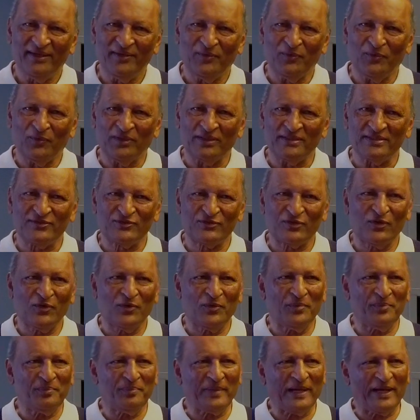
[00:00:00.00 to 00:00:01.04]
was
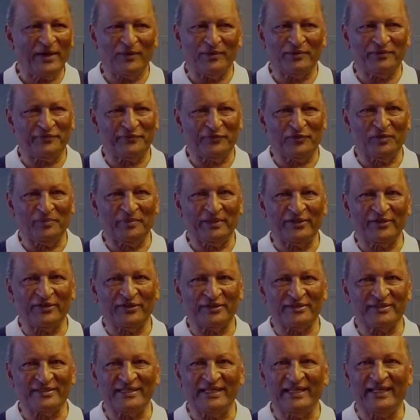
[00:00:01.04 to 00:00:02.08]
so powerful
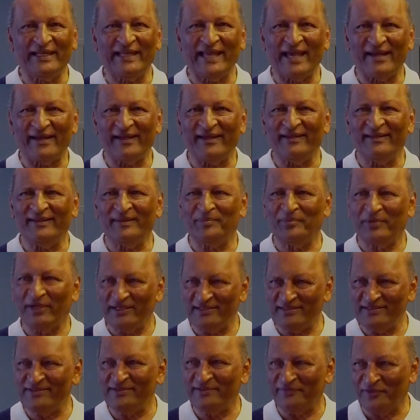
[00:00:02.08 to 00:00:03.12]
because he carried the
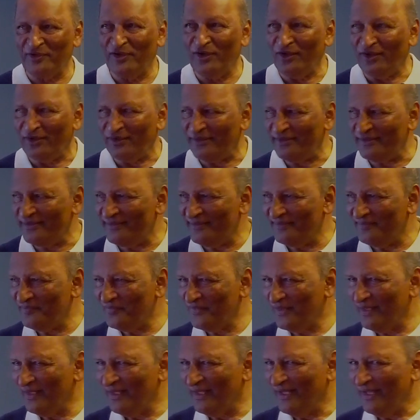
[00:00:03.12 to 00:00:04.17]
presence of God,
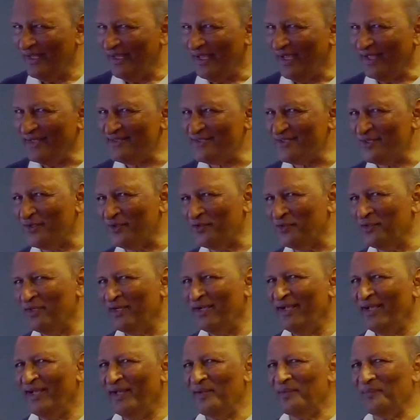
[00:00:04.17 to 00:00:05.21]
mm. and so
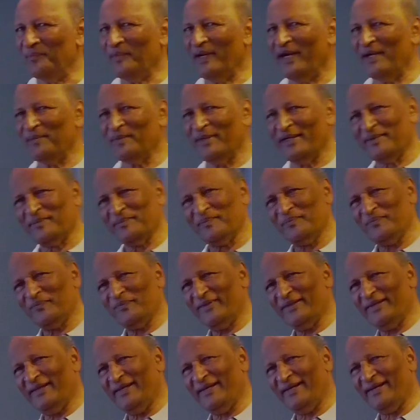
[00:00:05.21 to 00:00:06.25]
my mom
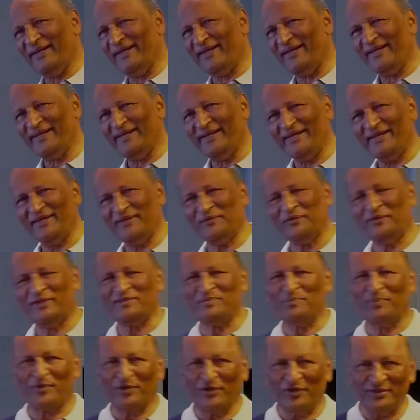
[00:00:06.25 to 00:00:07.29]
uh,
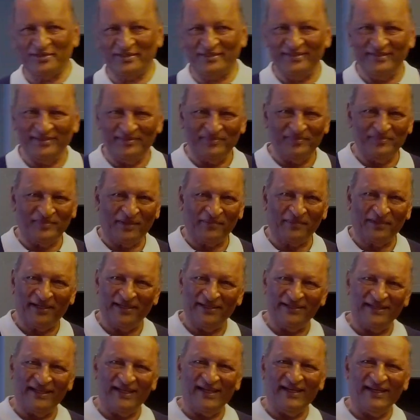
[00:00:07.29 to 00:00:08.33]
was brought by my
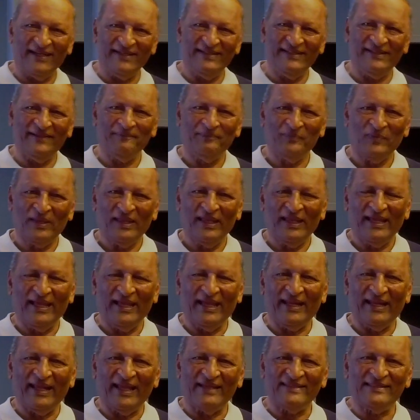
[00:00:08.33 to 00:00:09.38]
dad,
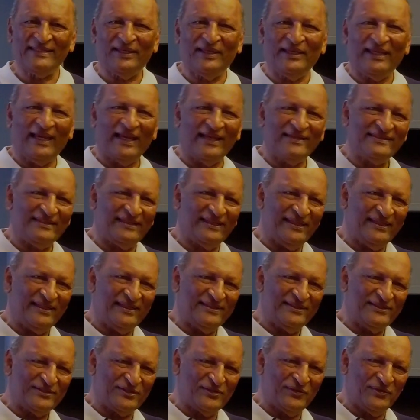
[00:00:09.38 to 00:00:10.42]
and as he as he
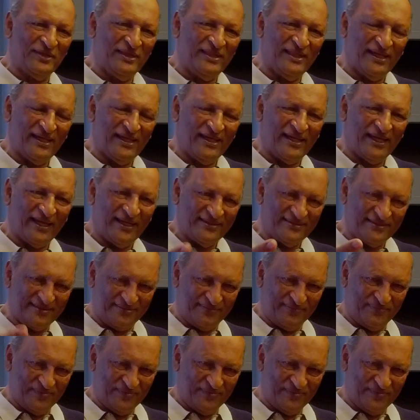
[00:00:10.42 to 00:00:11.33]
stood there, as